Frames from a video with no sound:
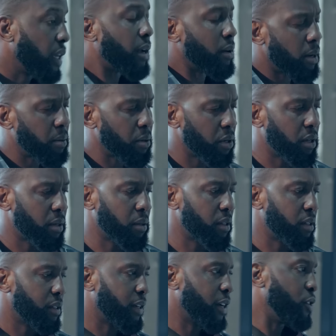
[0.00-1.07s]
Yeah, no, I'm going. I'm
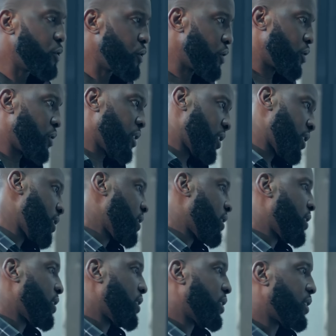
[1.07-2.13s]
going. Are you? You're going
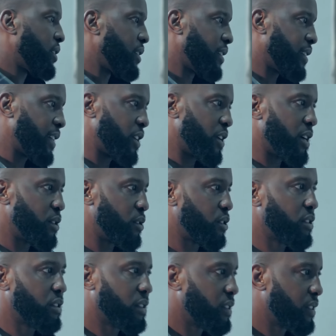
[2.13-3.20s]
inside your
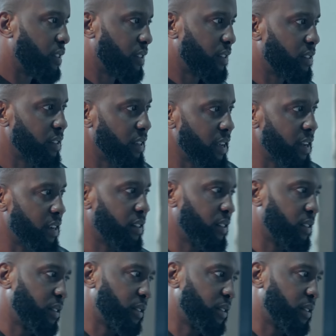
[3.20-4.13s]
house. Yeah?